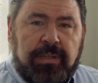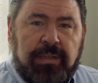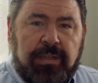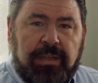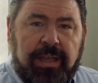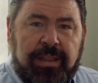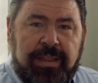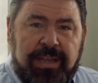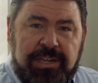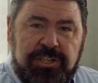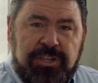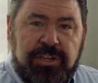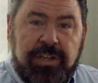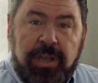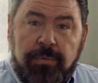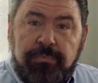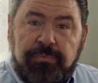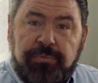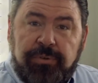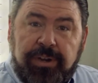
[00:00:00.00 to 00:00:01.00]
And that should
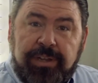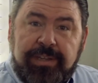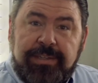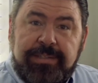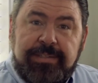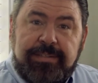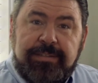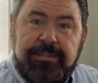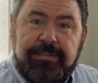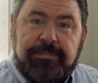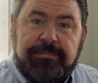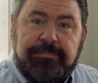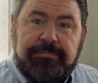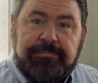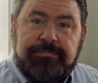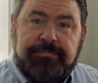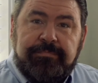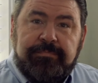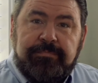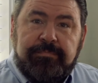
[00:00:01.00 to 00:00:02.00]
comfort us,
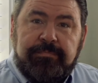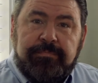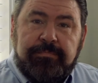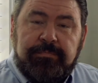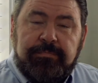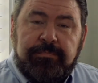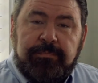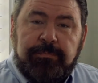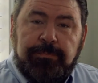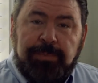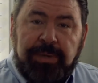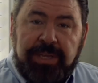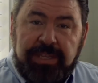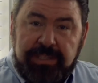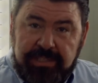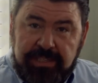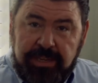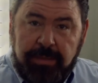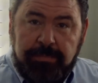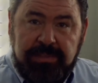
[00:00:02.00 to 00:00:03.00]
because
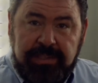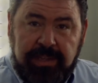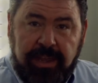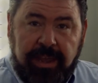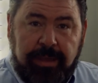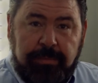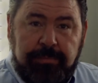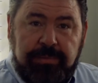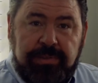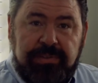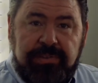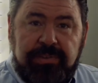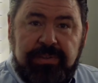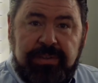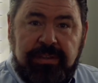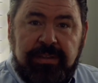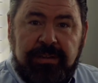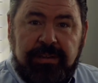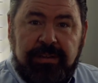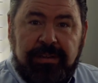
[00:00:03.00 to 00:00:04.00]
sometimes
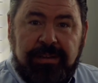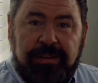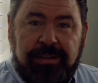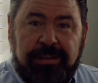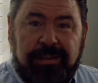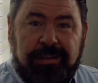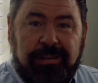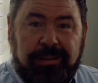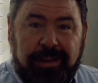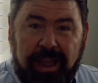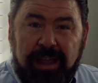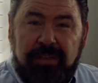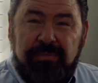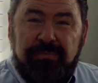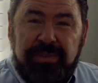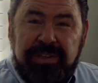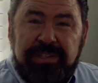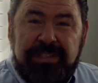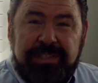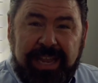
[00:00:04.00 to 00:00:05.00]
life
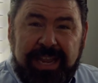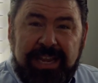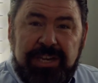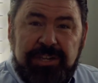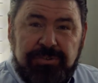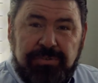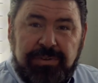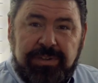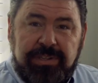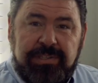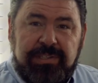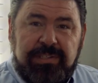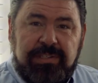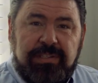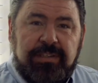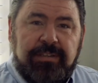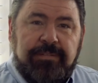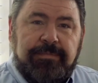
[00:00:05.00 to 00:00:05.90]
is dangerous.